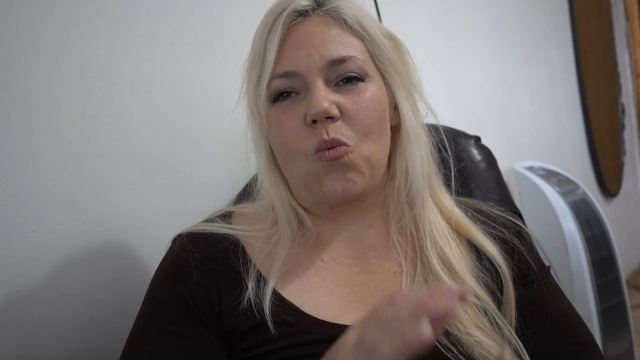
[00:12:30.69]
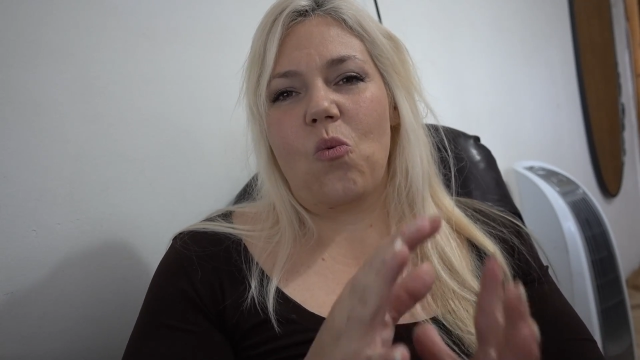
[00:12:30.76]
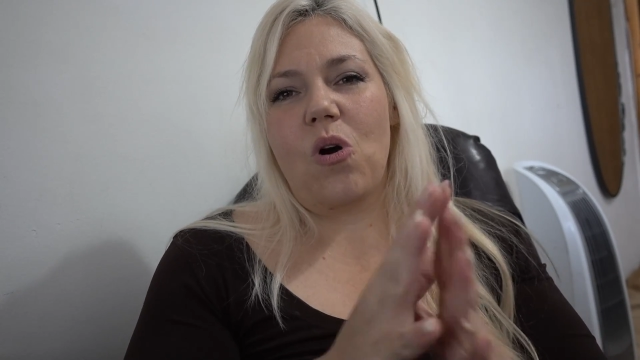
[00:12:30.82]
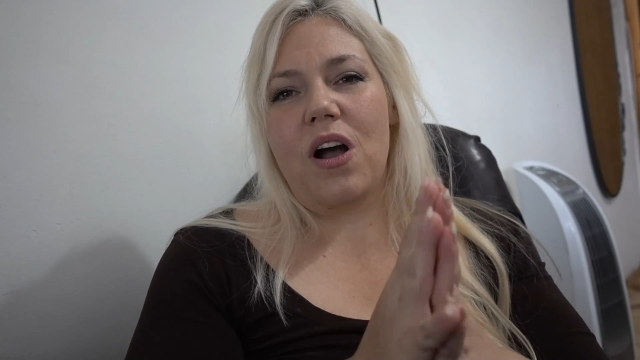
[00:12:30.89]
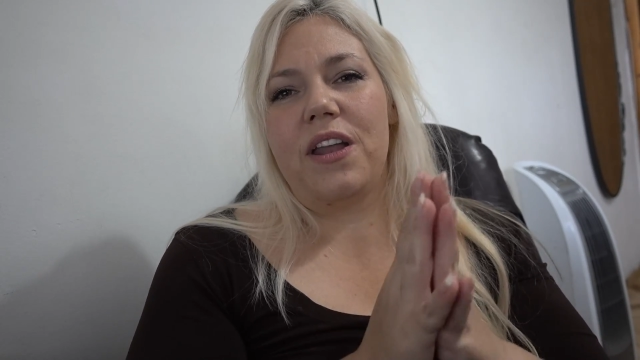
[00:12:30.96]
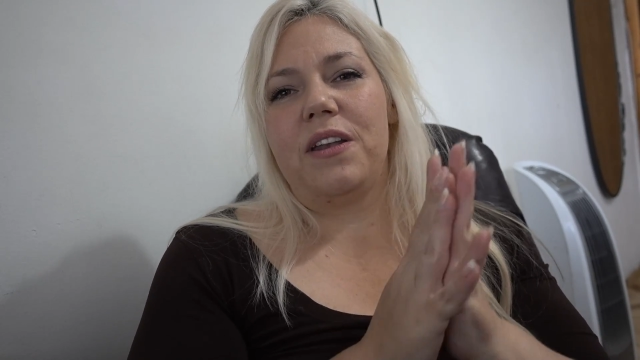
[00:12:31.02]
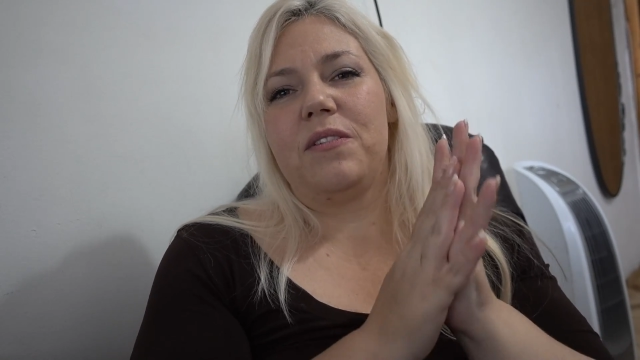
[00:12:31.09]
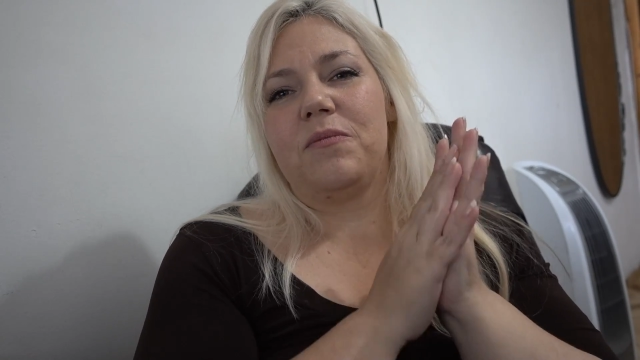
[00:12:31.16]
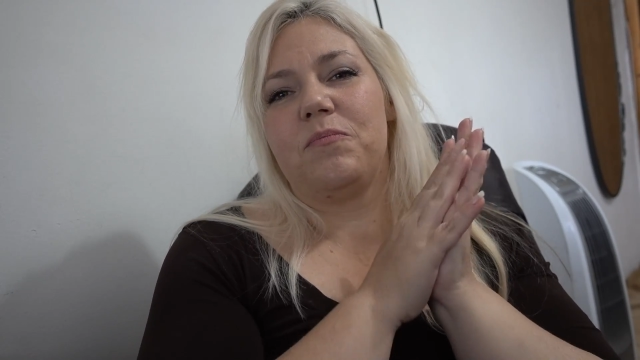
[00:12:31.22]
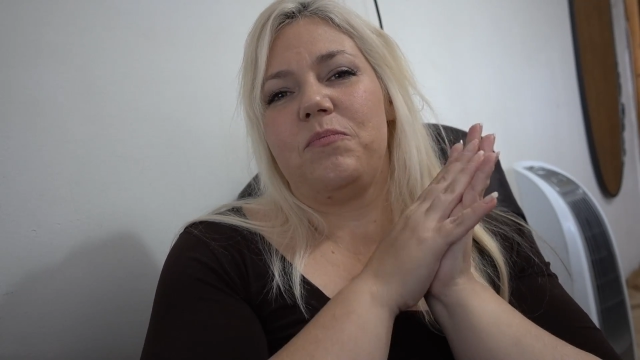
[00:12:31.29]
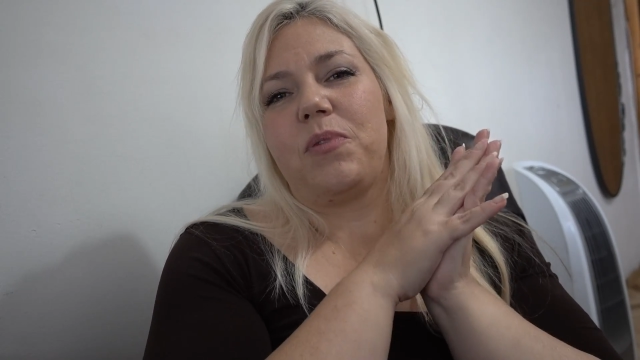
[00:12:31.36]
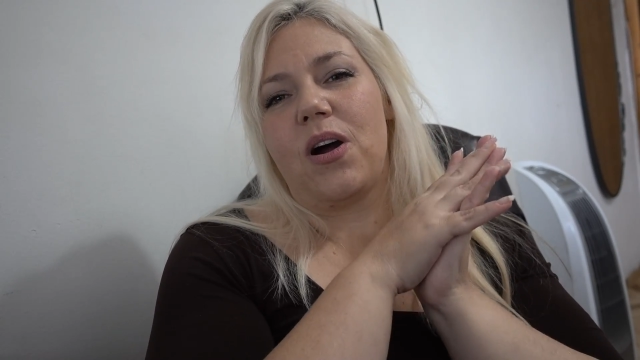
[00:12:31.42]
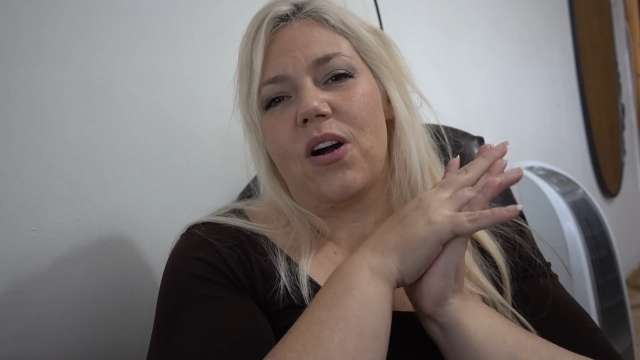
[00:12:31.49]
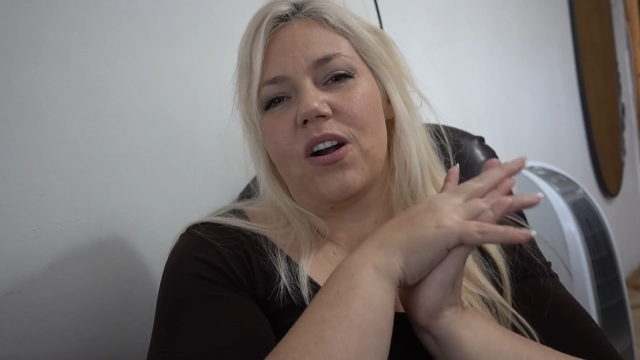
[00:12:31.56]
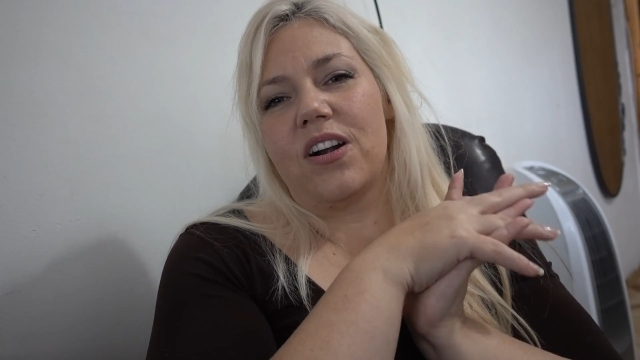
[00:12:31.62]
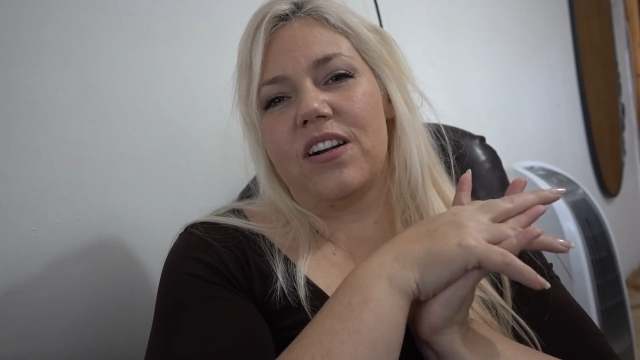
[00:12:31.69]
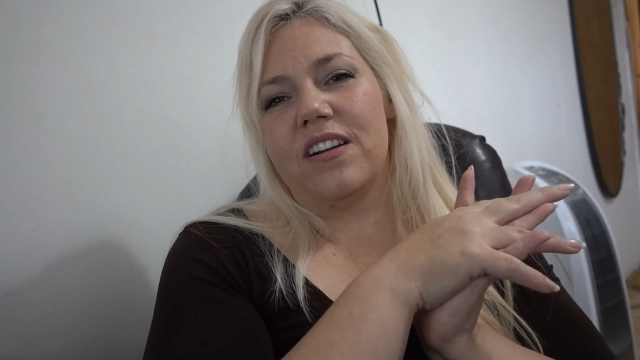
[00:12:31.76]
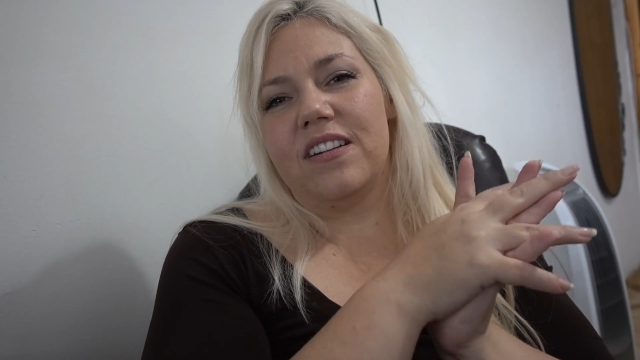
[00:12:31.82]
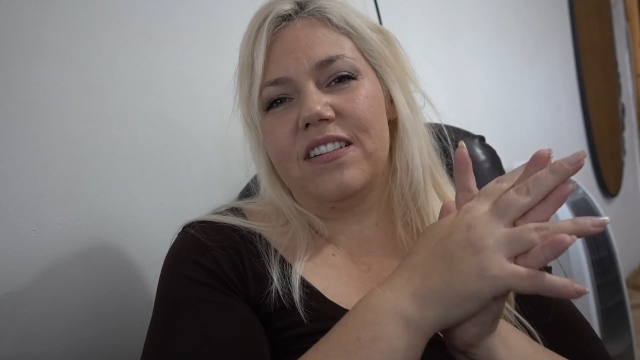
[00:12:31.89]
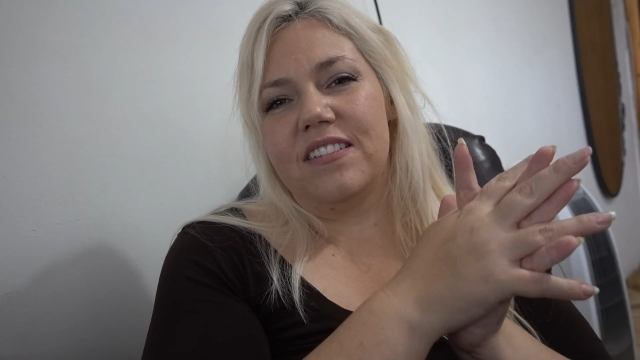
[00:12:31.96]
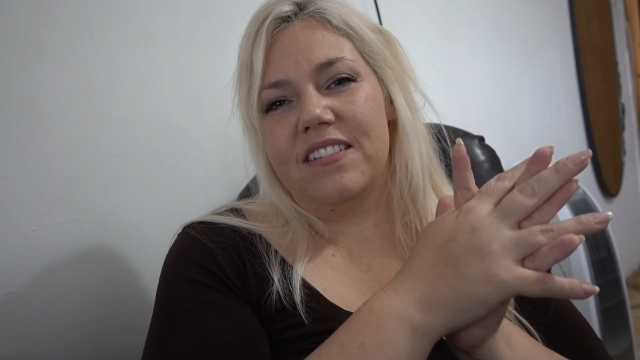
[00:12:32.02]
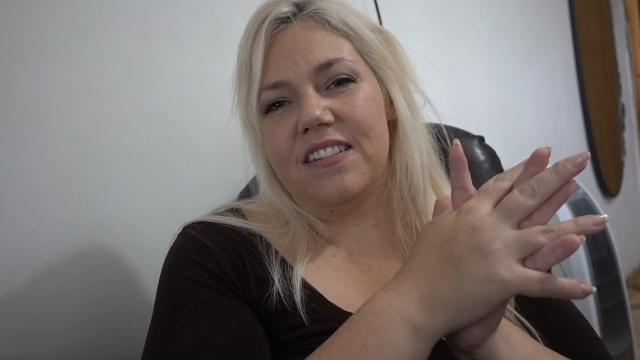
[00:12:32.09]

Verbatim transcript: one part